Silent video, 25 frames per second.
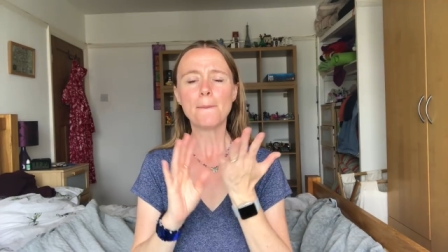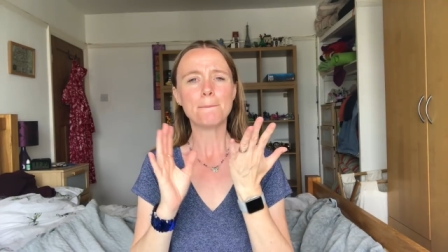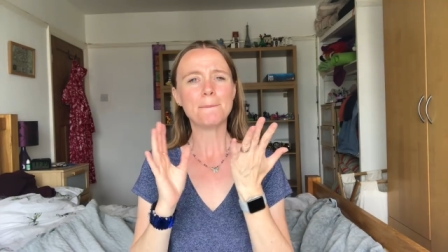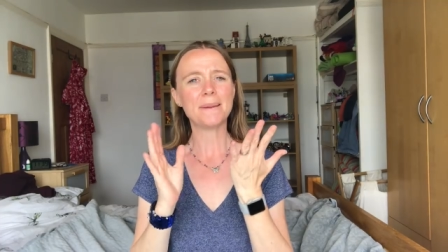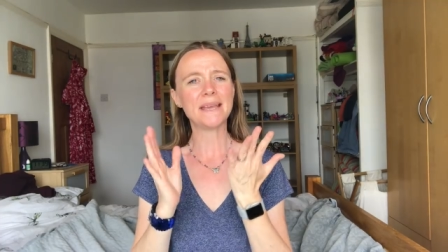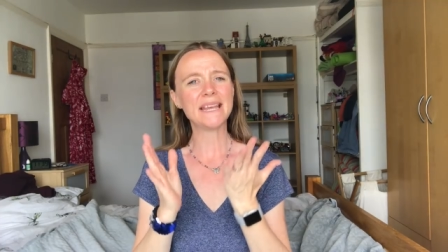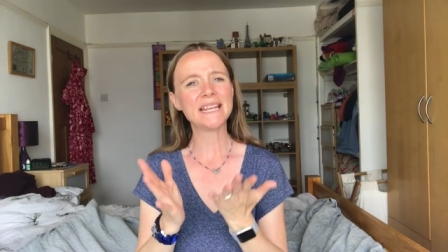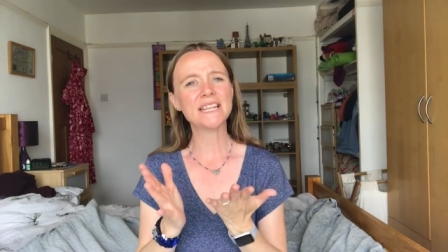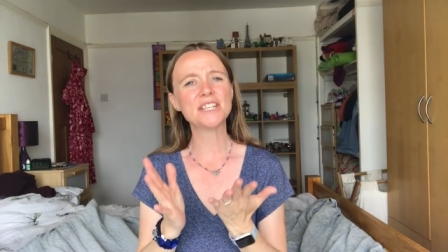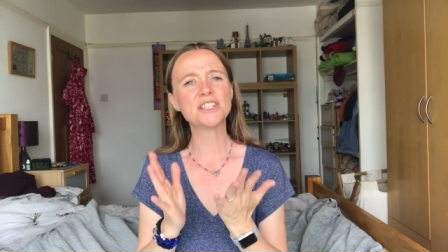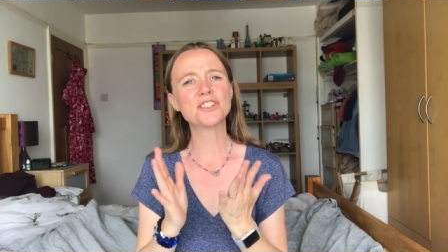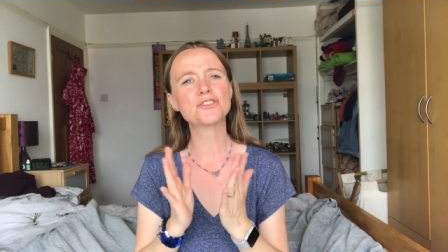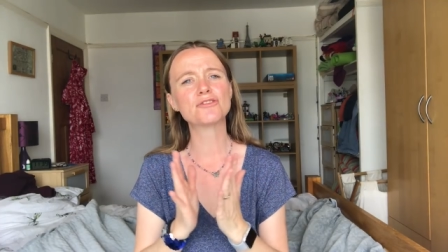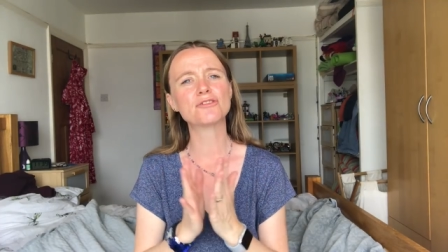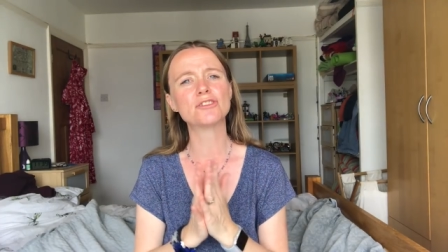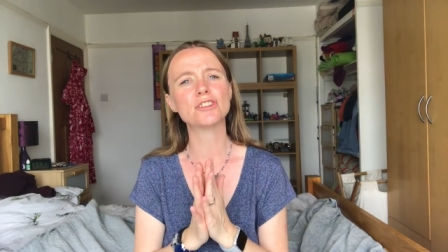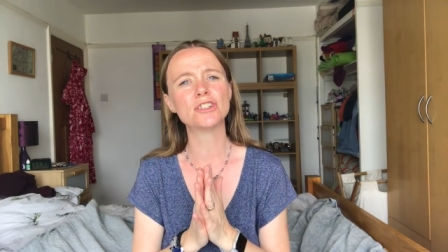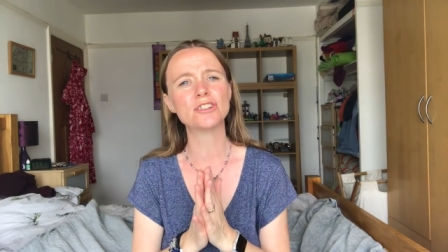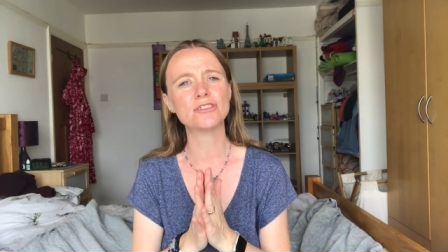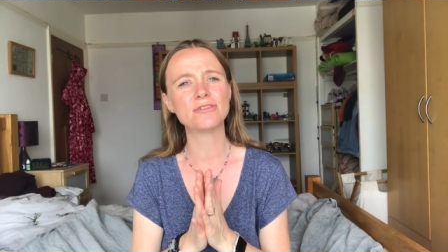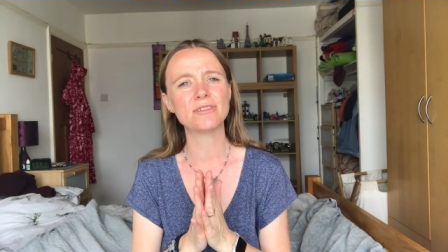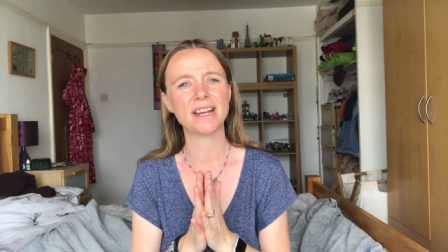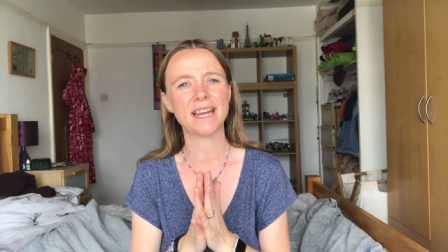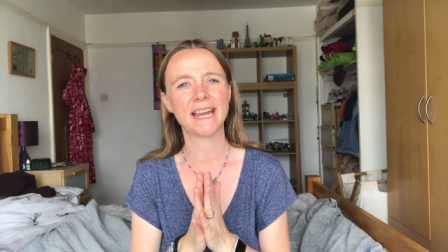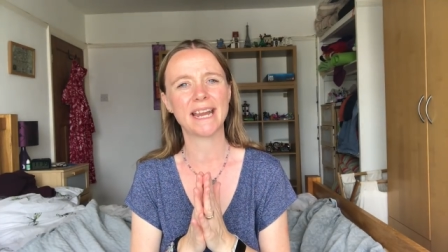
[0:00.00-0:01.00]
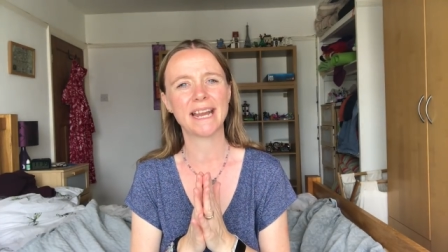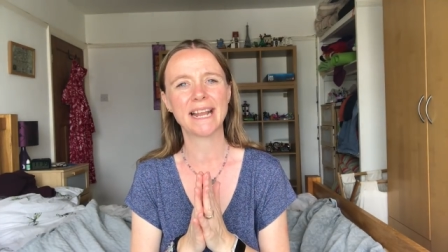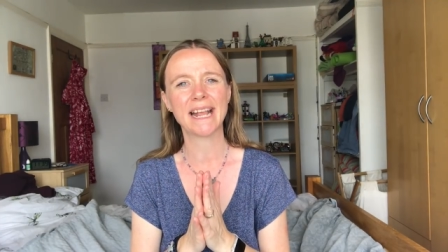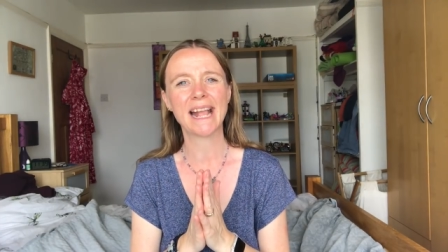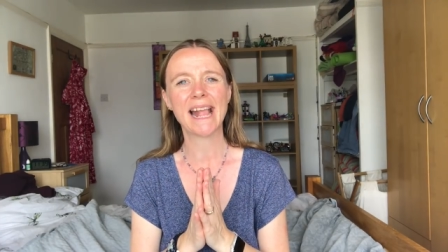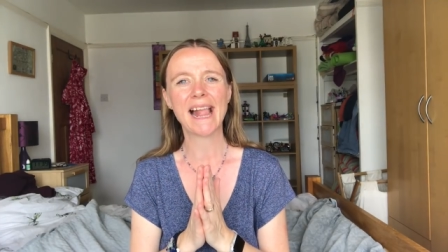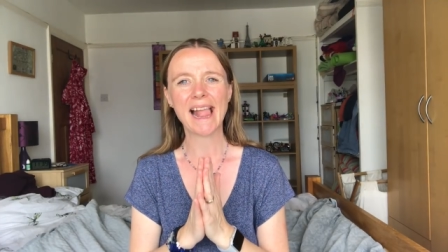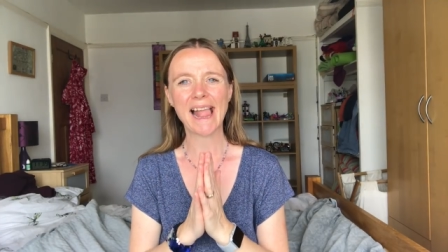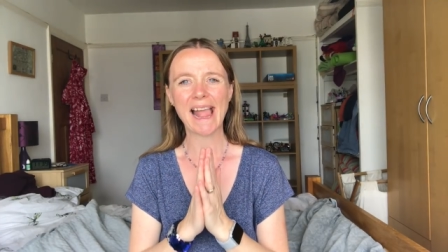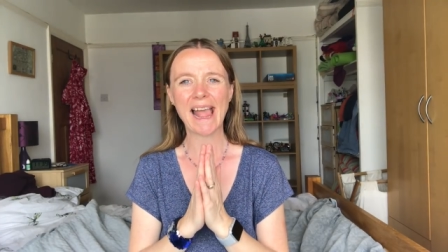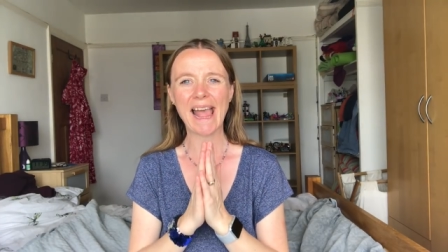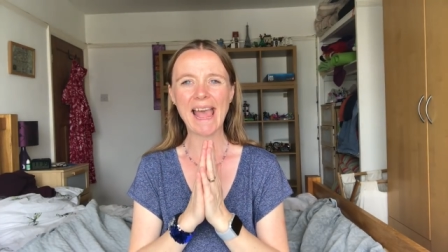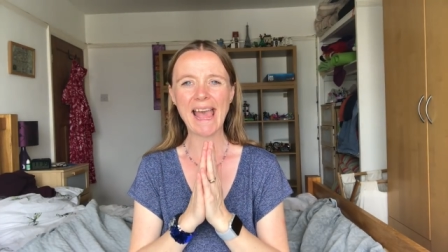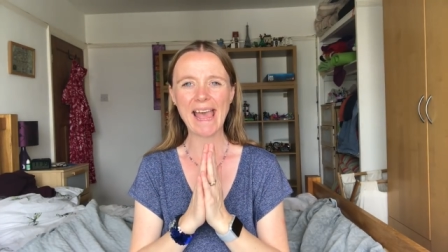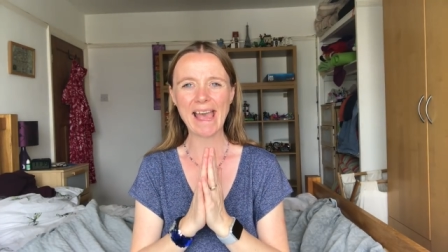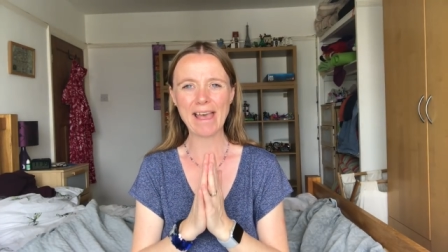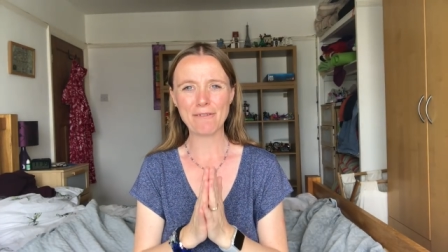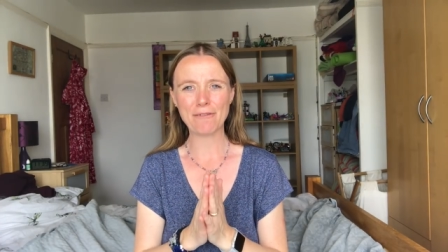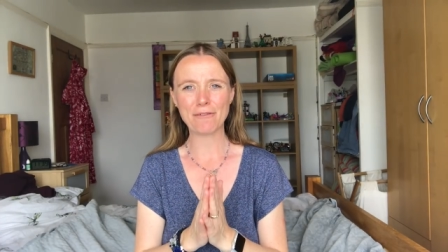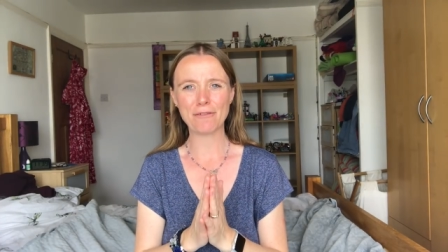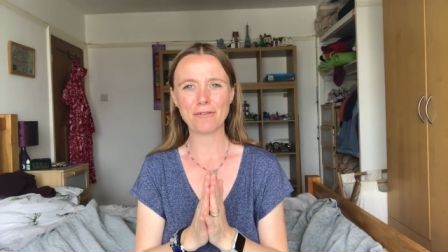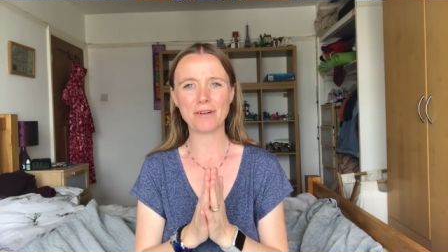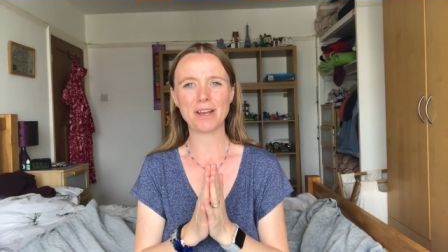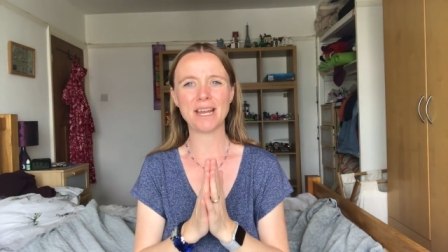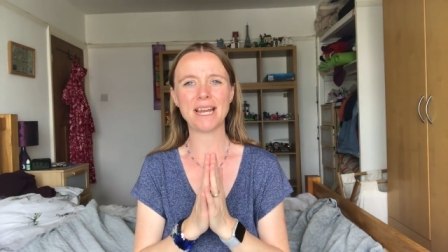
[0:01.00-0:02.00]
been drawing
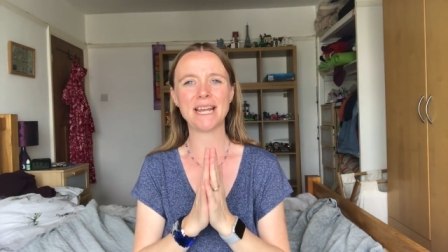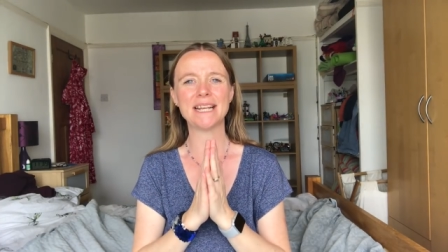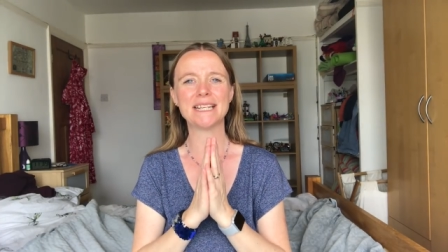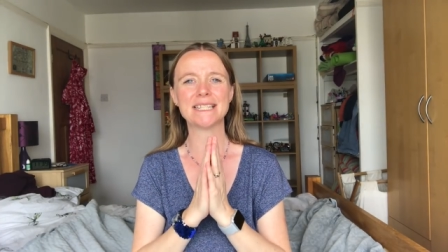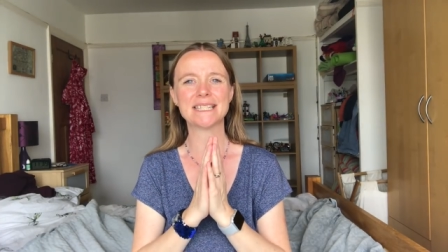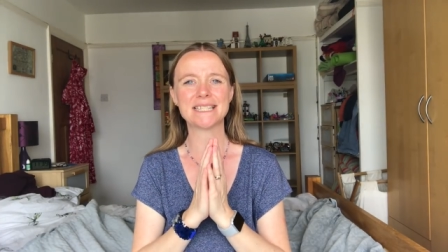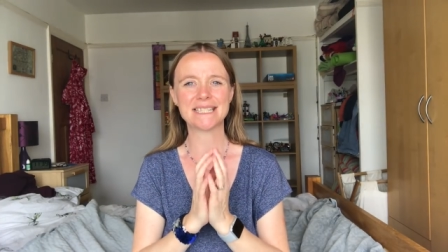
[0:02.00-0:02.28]
every